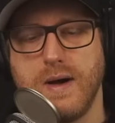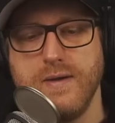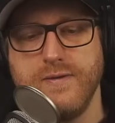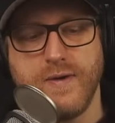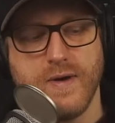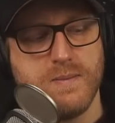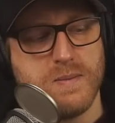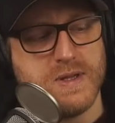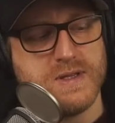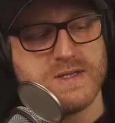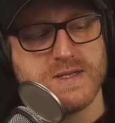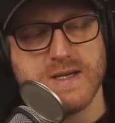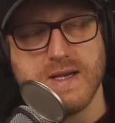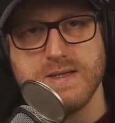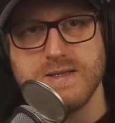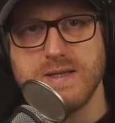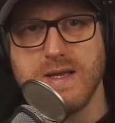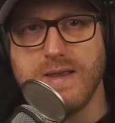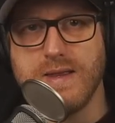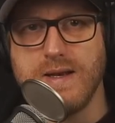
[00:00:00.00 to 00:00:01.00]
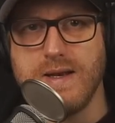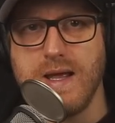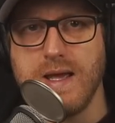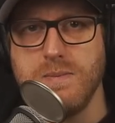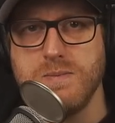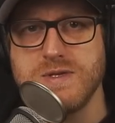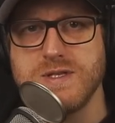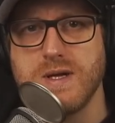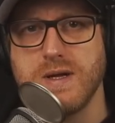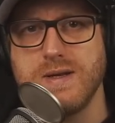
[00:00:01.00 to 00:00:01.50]
Hifiman says that the
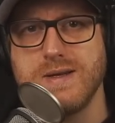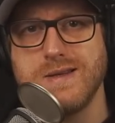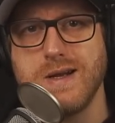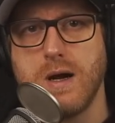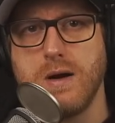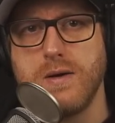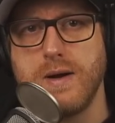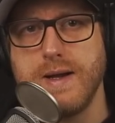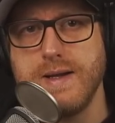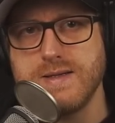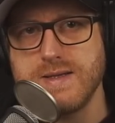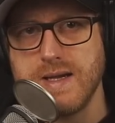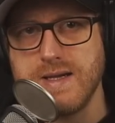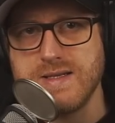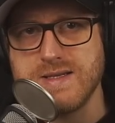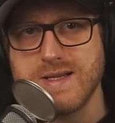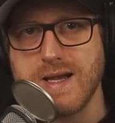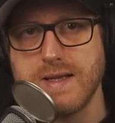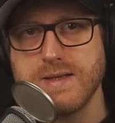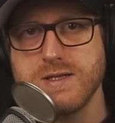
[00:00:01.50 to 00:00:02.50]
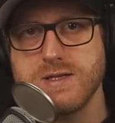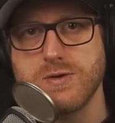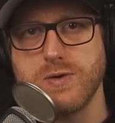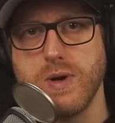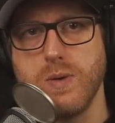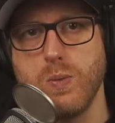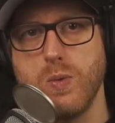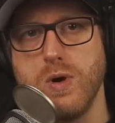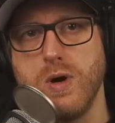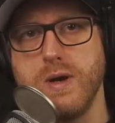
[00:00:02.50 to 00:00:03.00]
name Sundara is a
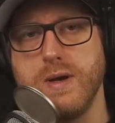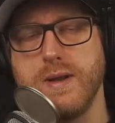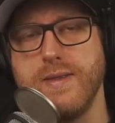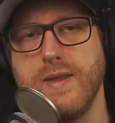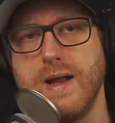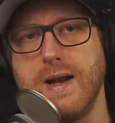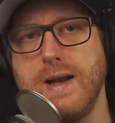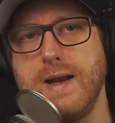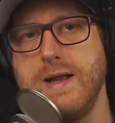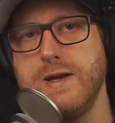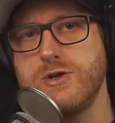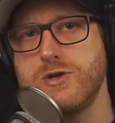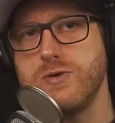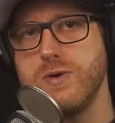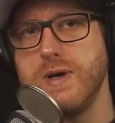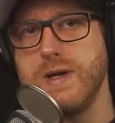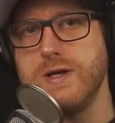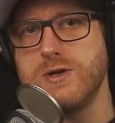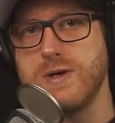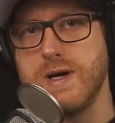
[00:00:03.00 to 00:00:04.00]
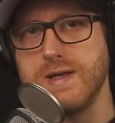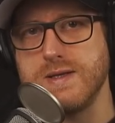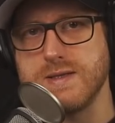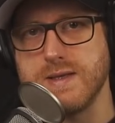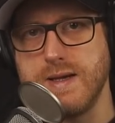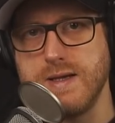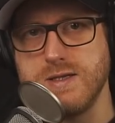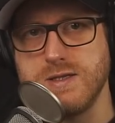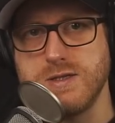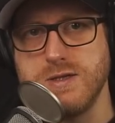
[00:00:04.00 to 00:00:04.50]
Sanskrit word that literally
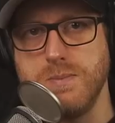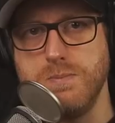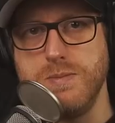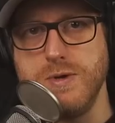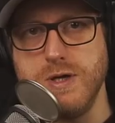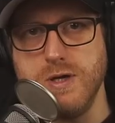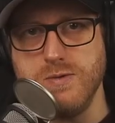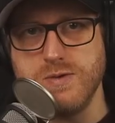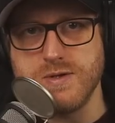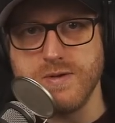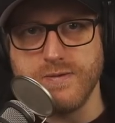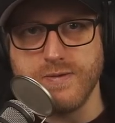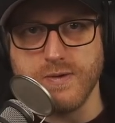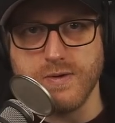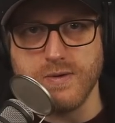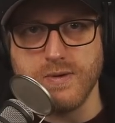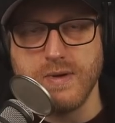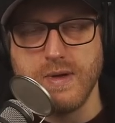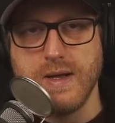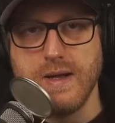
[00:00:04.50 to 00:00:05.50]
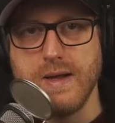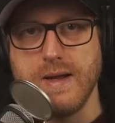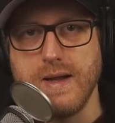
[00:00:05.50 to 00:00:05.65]
translates to beautiful.